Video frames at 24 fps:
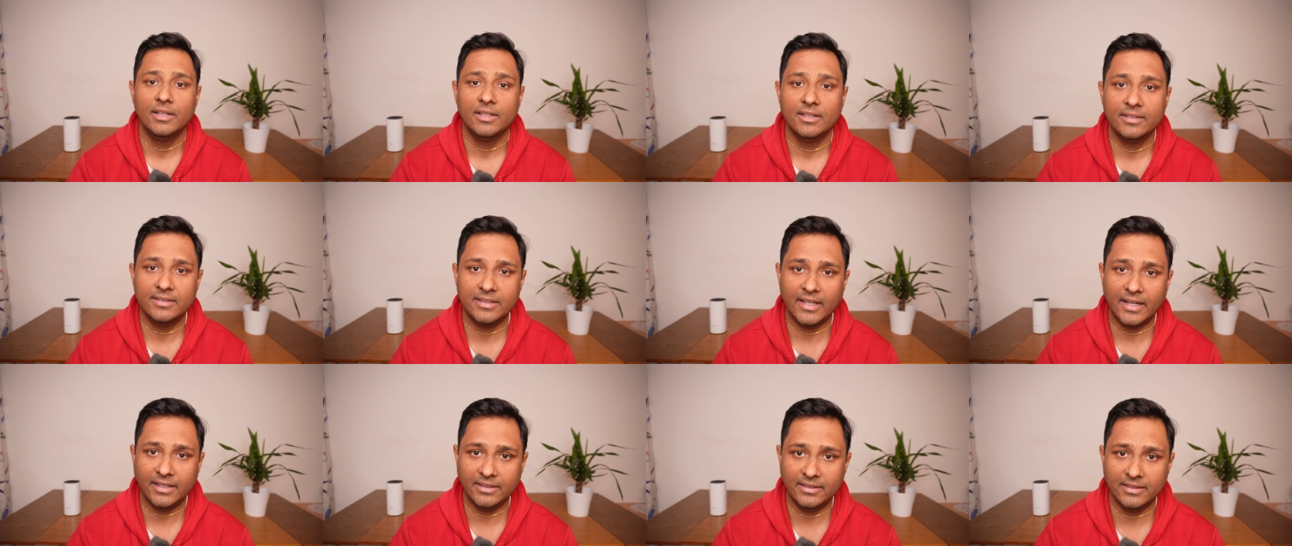
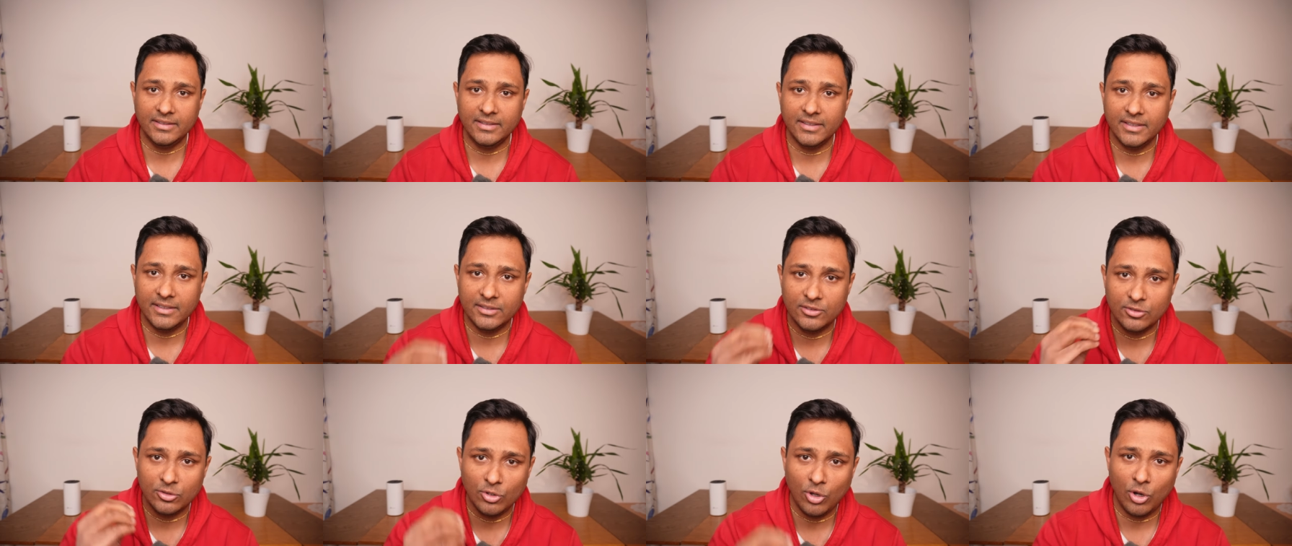Saturn
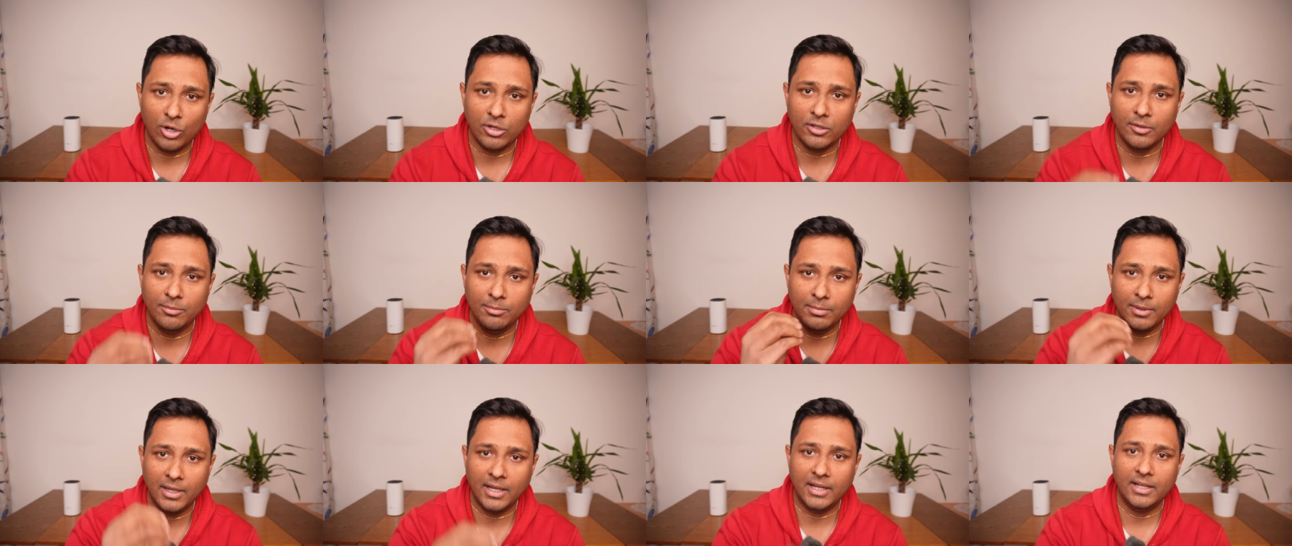is not a
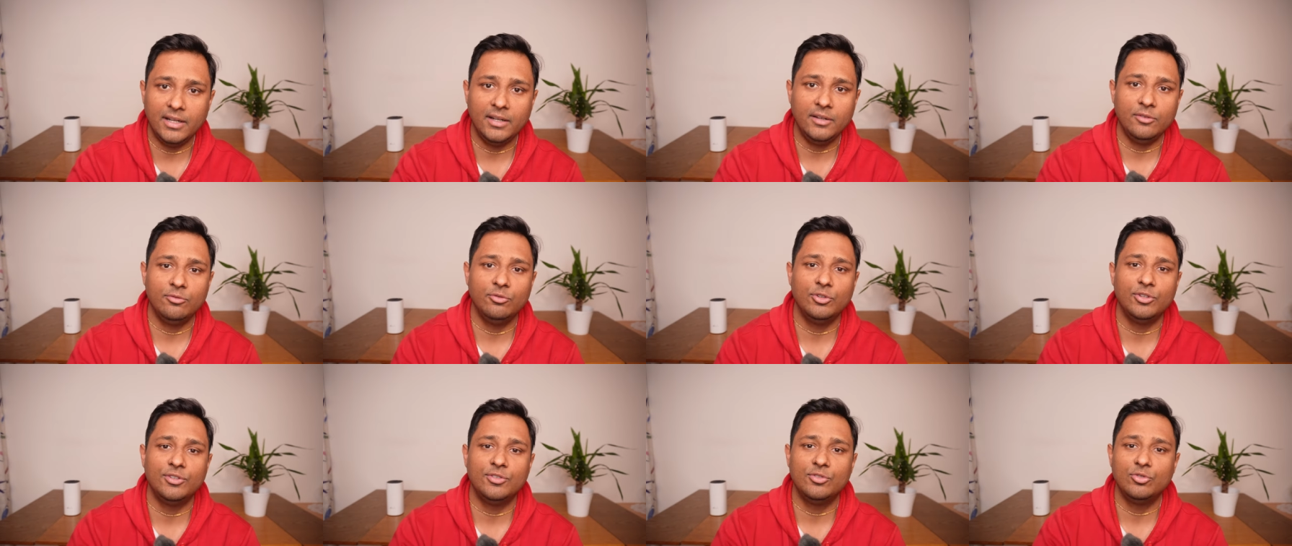planet
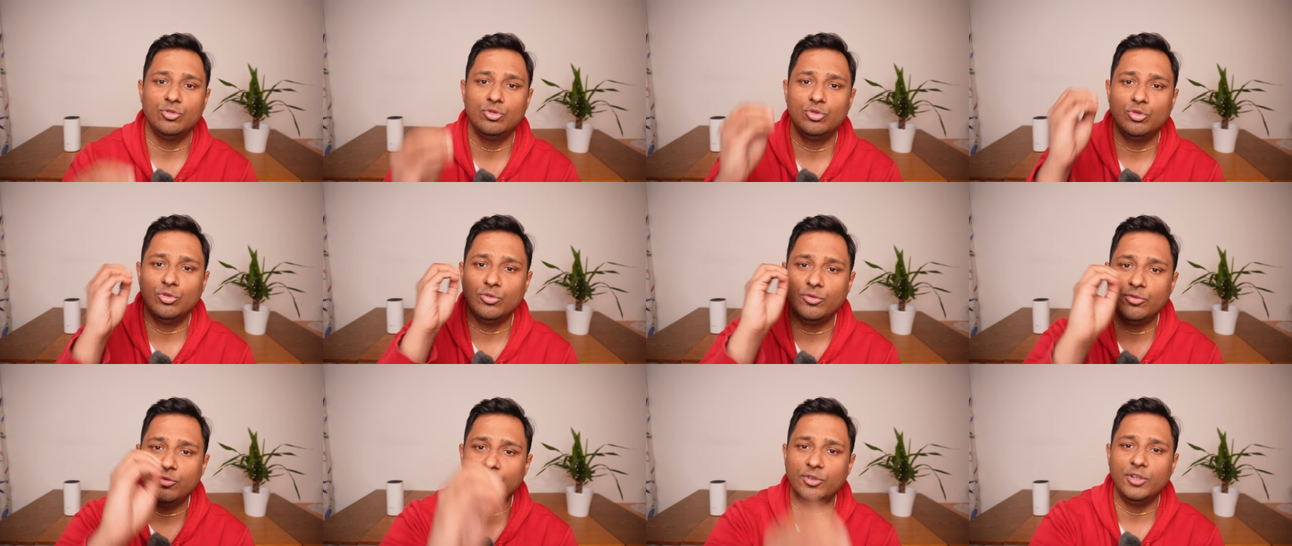which you
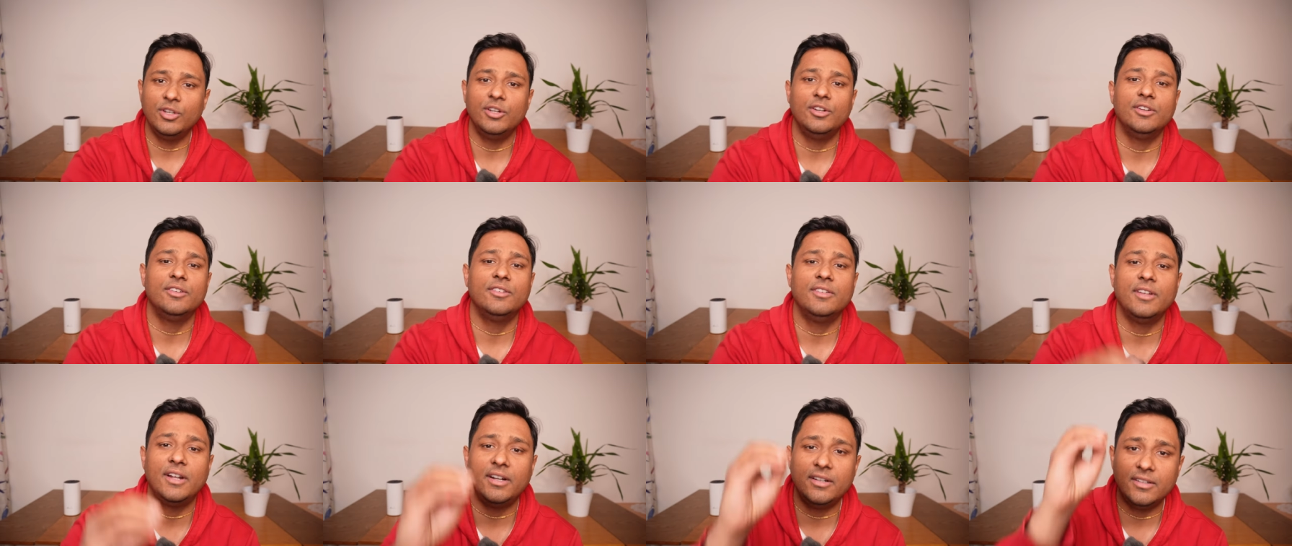should
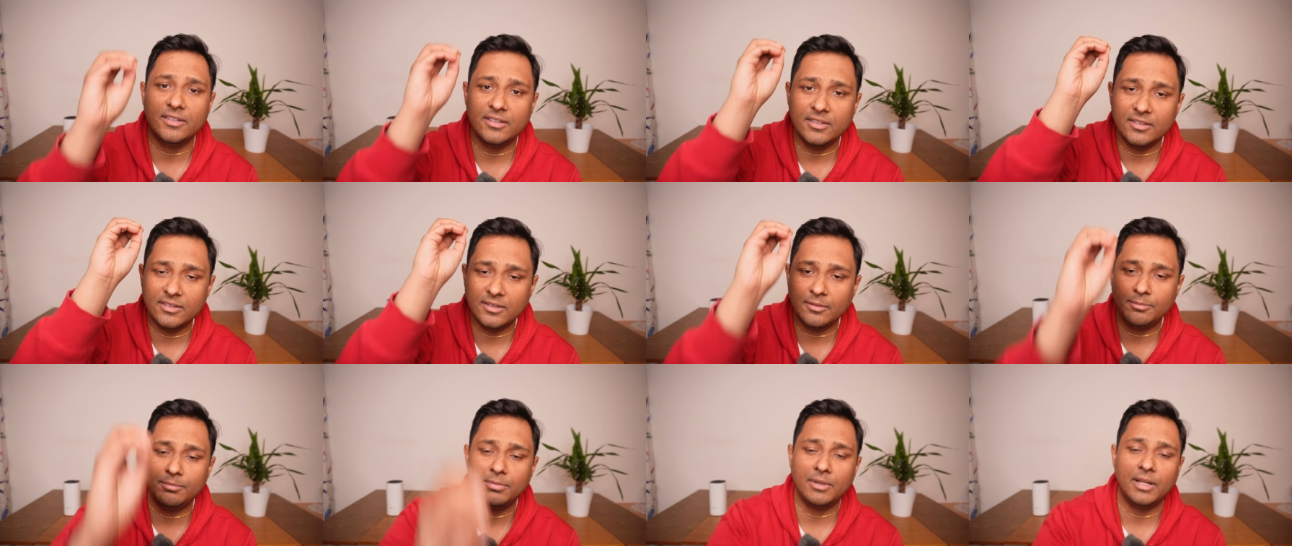fear. Saturn
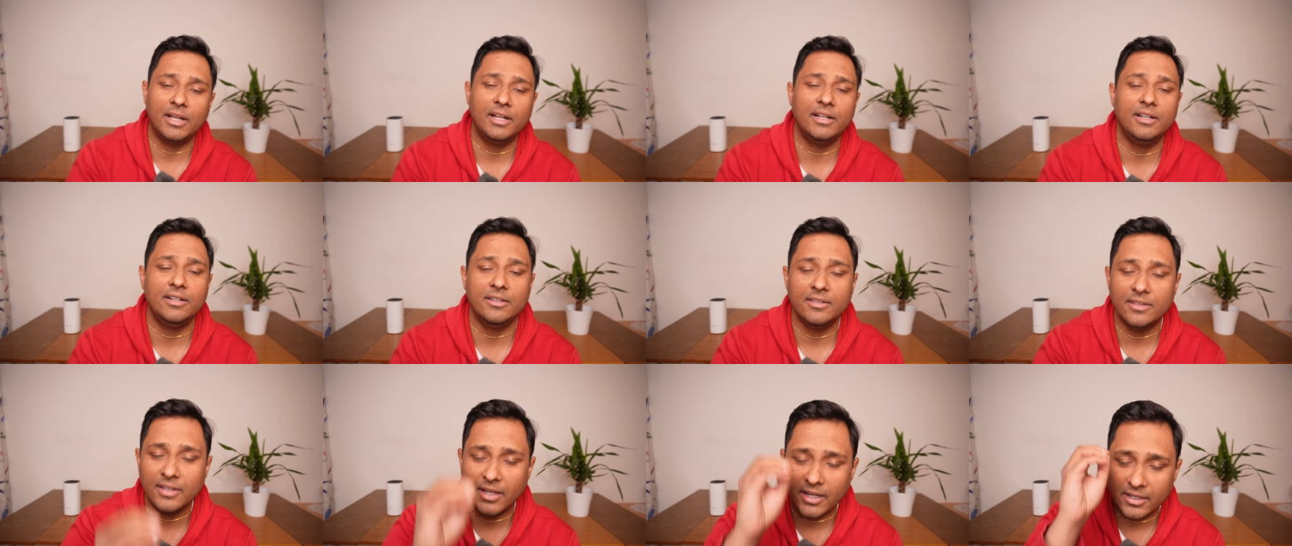is a
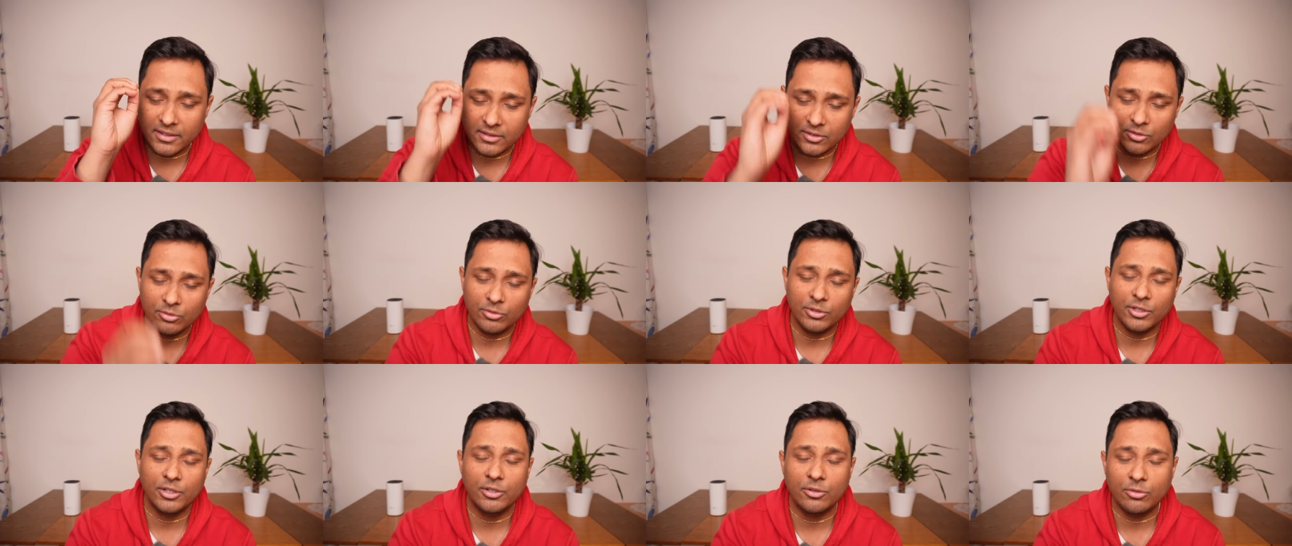planet that
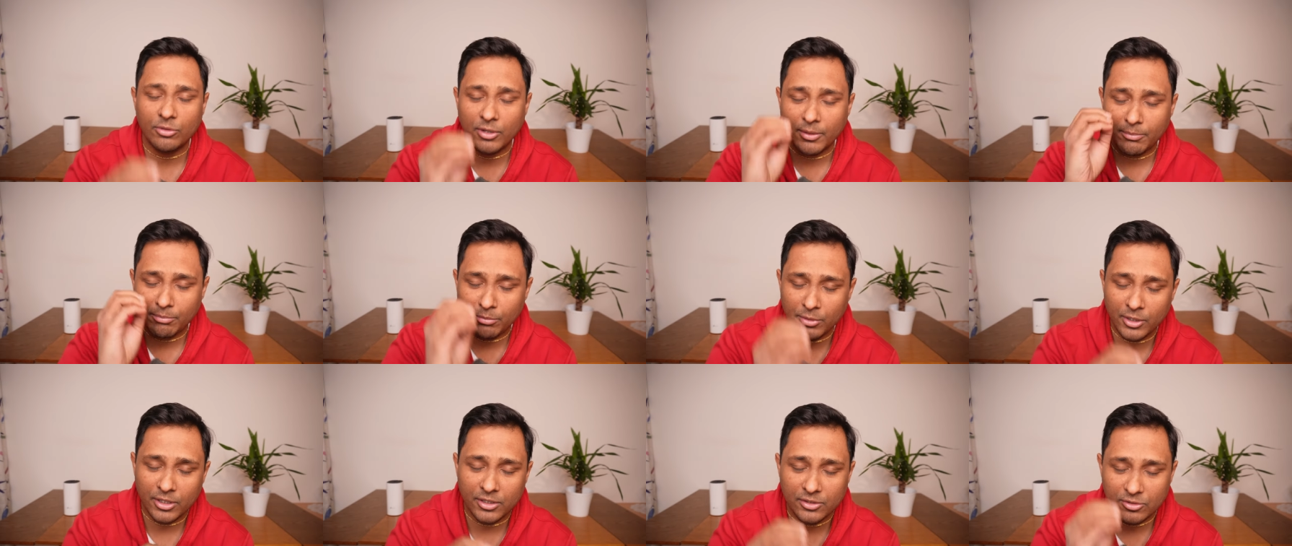you need to
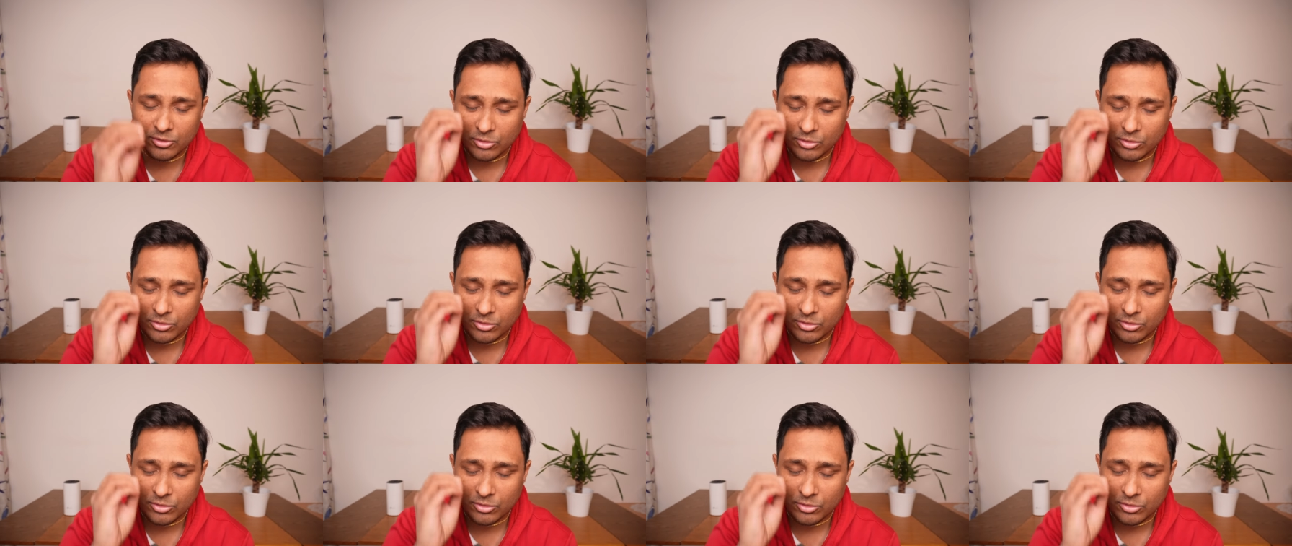embrace.